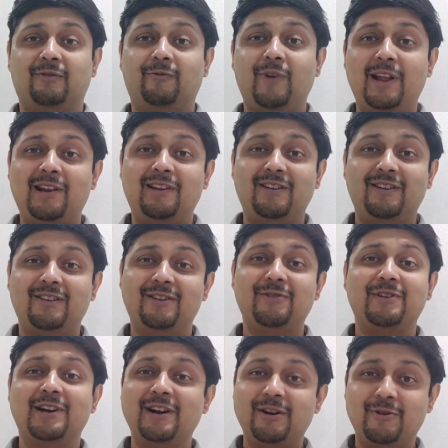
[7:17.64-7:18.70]
Well, you
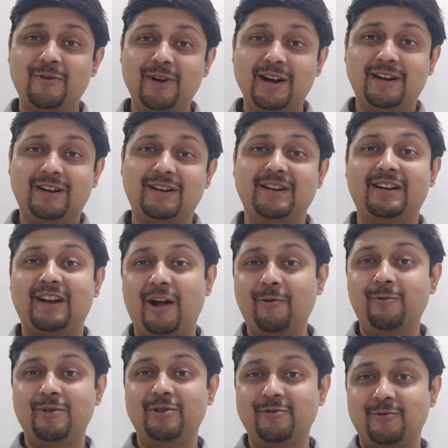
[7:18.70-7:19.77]
didn't know it. Now
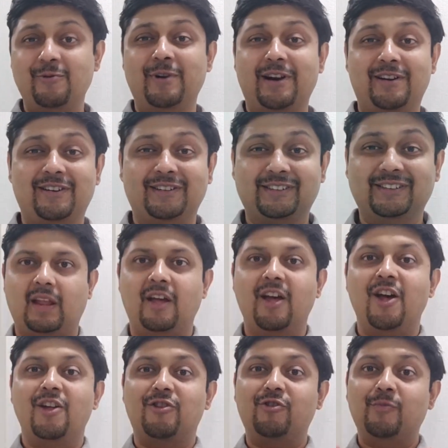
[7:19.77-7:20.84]
you know it.
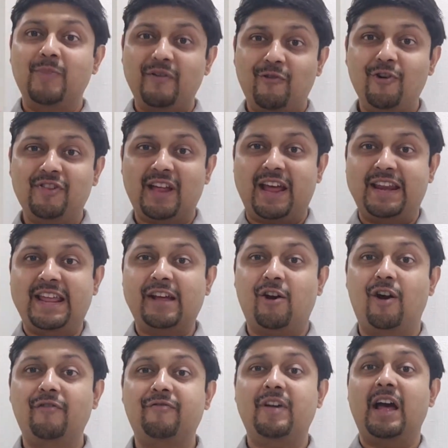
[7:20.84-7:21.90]
So before signing
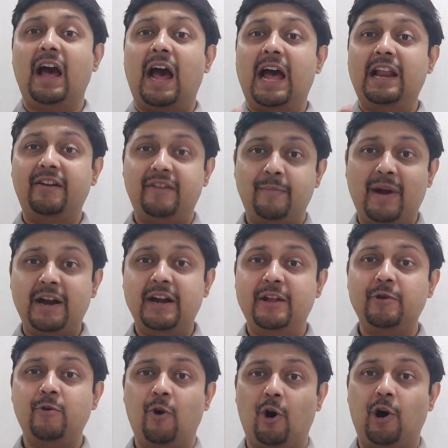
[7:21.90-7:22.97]
off, I'll remind
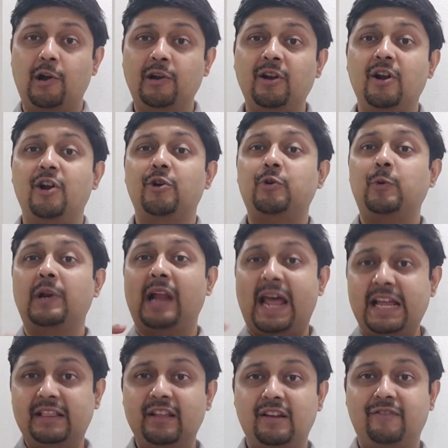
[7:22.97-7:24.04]
you all to
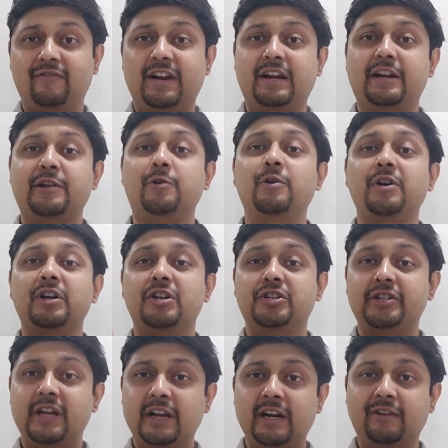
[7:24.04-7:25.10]
like this video,
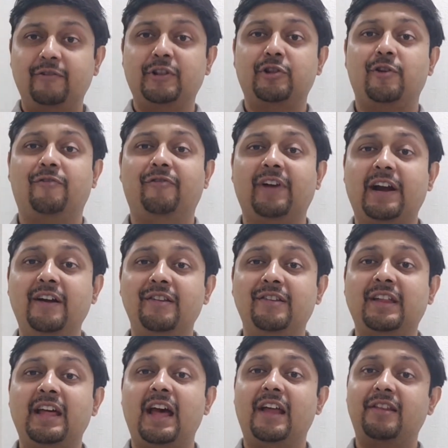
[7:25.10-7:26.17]
share it with your friends,
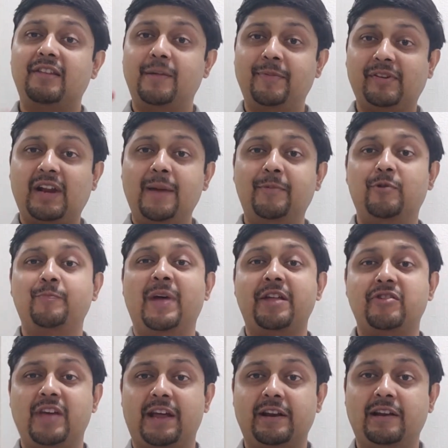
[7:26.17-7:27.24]
and subscribe to my
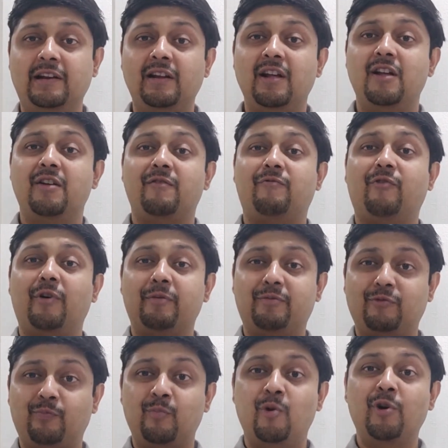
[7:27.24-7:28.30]
channel for
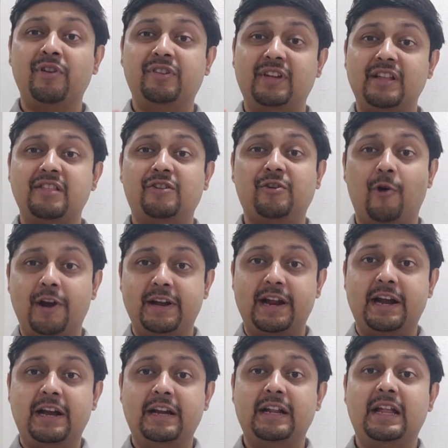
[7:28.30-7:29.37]
more such
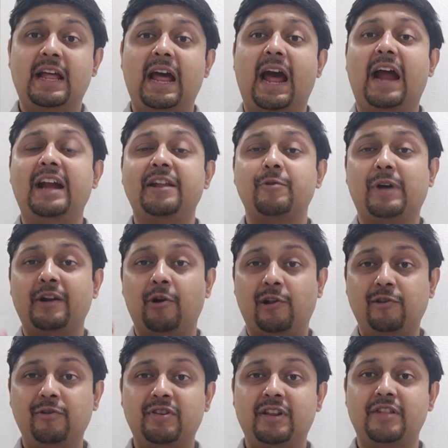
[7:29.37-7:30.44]
content. And you can
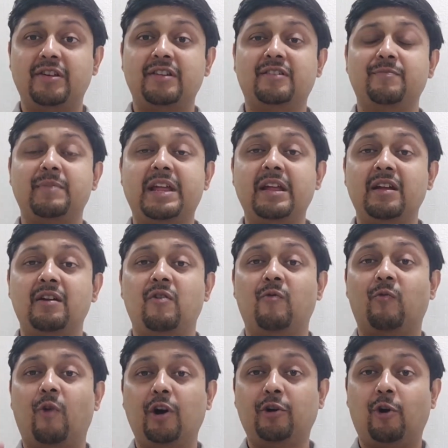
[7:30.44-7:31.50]
also suggest me
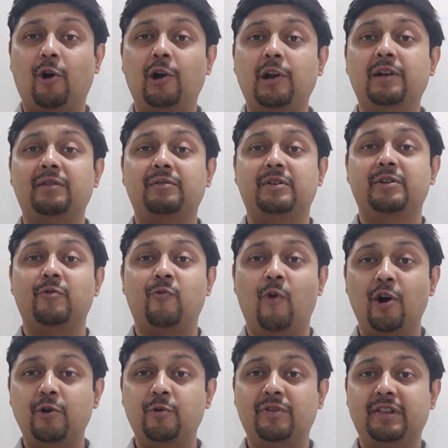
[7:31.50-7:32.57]
what all you
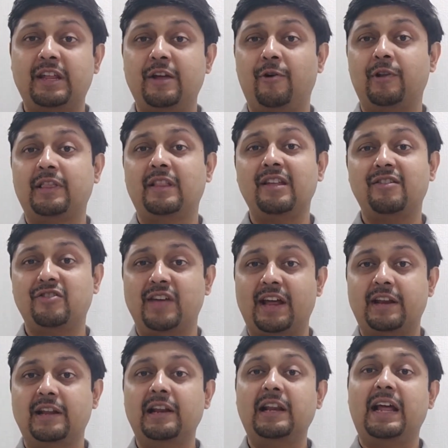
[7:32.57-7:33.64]
want to see on this
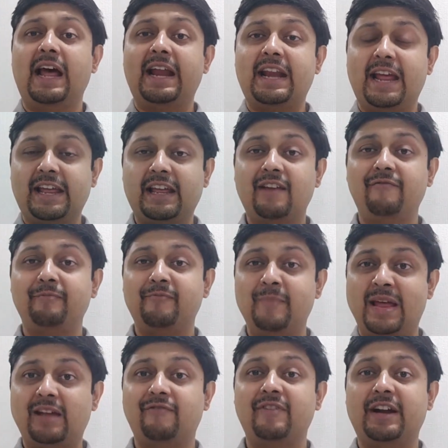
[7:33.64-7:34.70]
channel, and I can
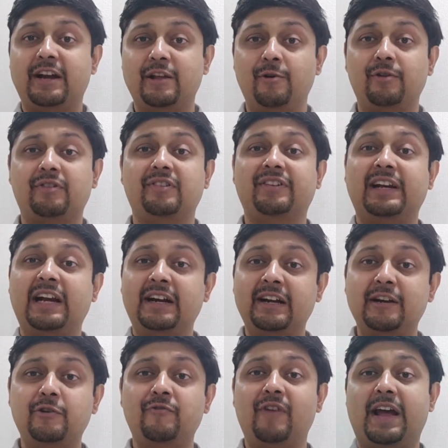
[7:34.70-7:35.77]
make videos
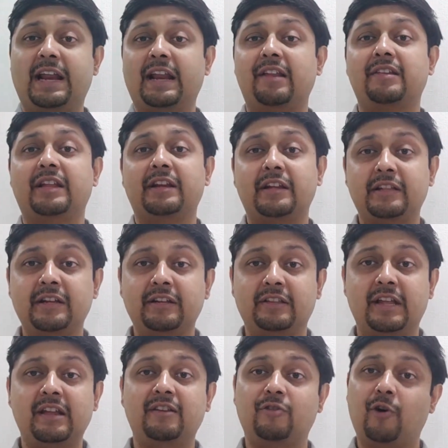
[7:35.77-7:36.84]
related to finance and other
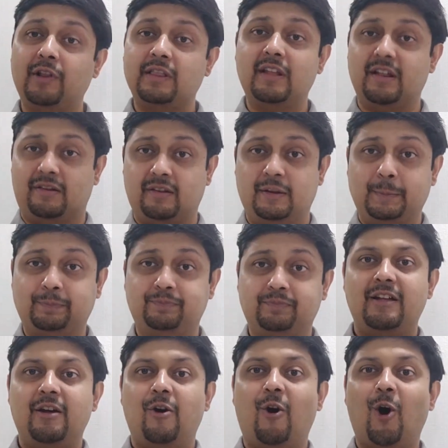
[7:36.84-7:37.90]
things on this.
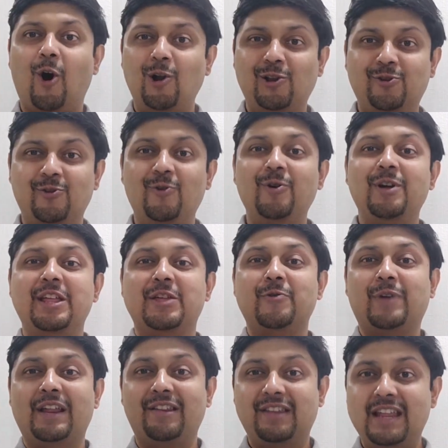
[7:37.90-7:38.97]
Also, you
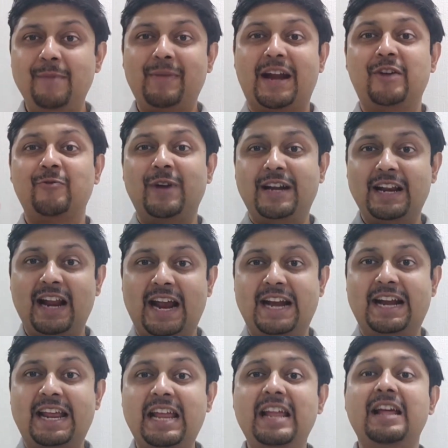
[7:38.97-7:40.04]
can see my Twitter
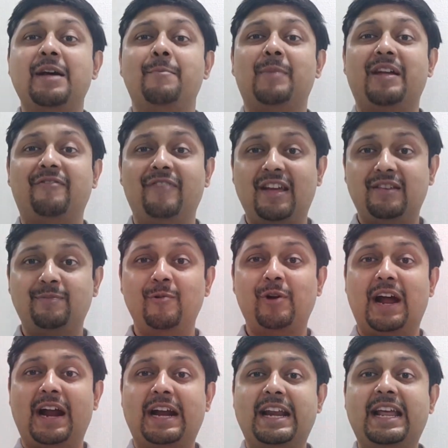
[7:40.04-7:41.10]
ID, my Facebook
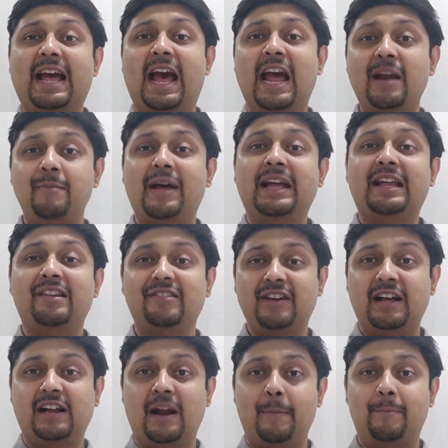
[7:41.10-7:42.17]
ID, and my
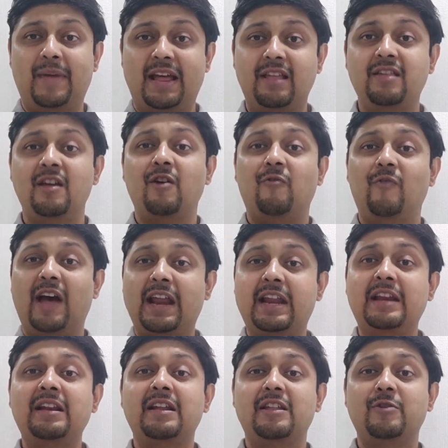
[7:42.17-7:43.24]
Instagram page,
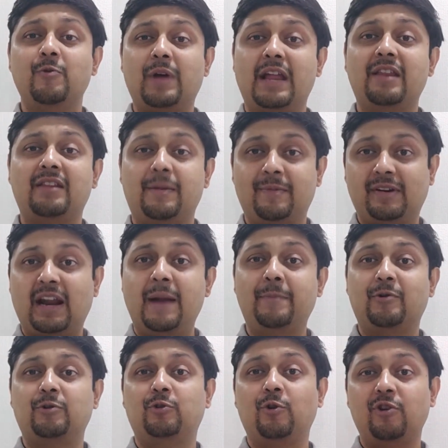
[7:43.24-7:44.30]
wherein you can subscribe
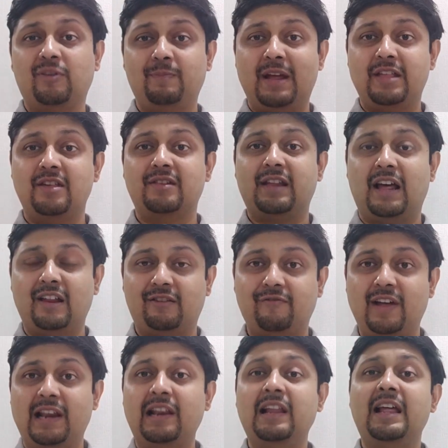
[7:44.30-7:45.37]
to those pages as
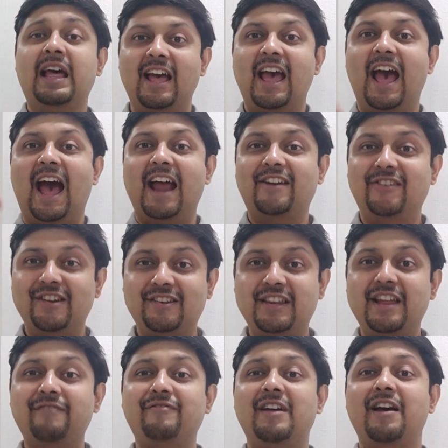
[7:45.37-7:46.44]
well and
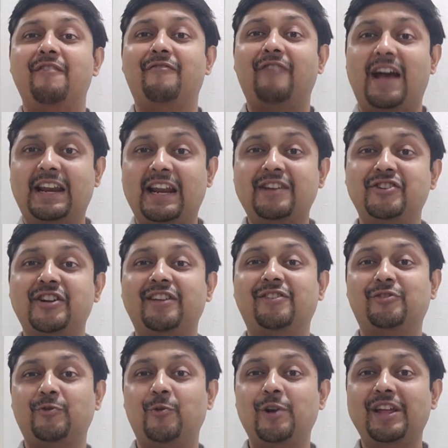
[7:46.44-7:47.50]
receive financial
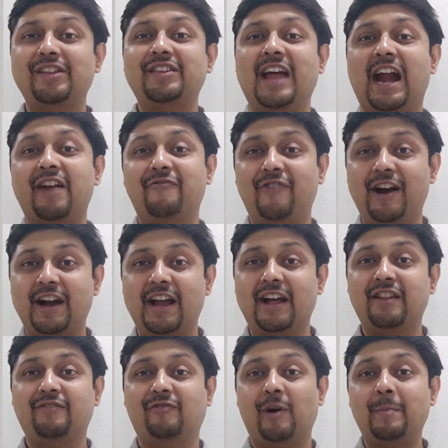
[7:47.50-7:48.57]
stories and
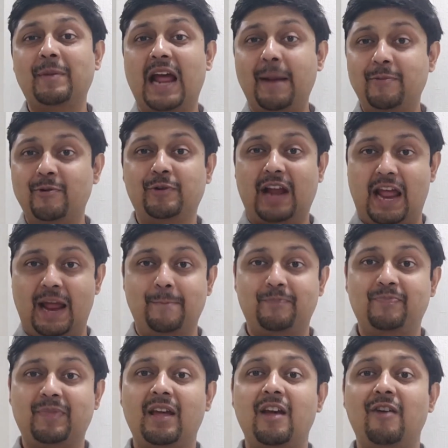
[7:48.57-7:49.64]
fundas from time to time,
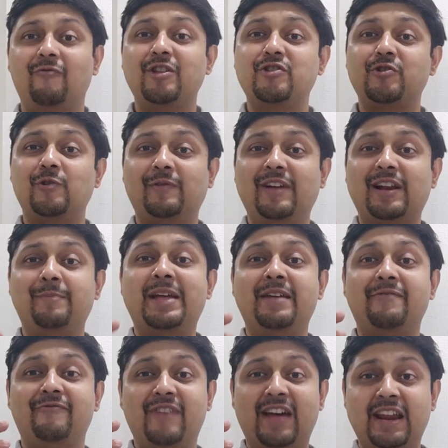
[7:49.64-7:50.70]
which will
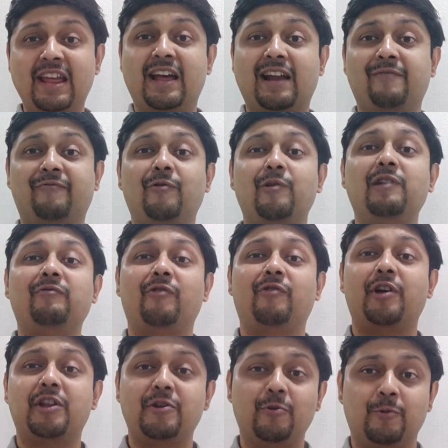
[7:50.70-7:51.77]
be very helpful for
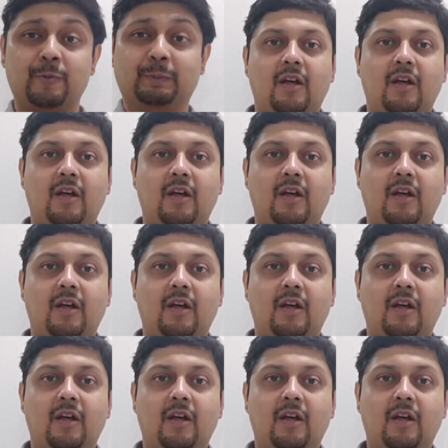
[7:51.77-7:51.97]
you.